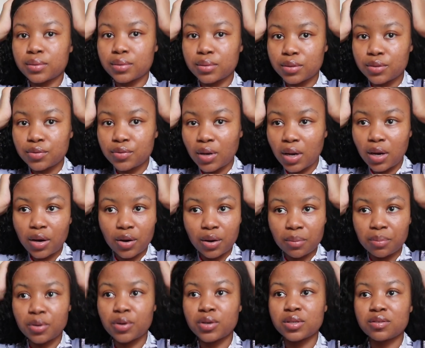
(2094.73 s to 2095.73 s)
It's really not
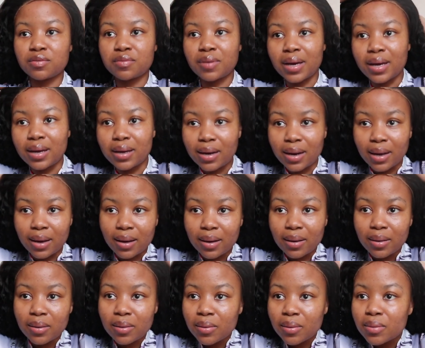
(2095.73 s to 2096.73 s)
because of my, like,
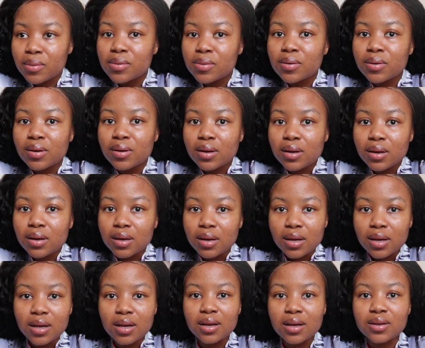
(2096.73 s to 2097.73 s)

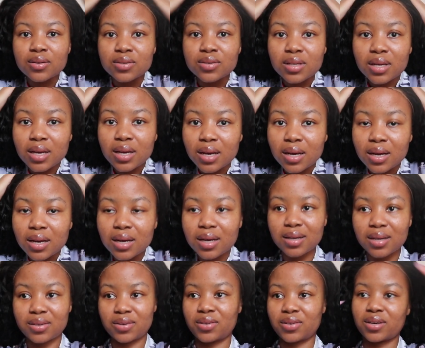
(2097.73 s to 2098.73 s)
you see?
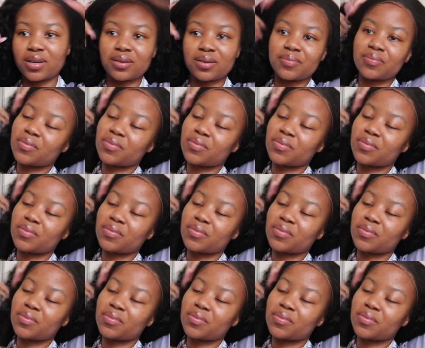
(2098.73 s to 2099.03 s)
Okay.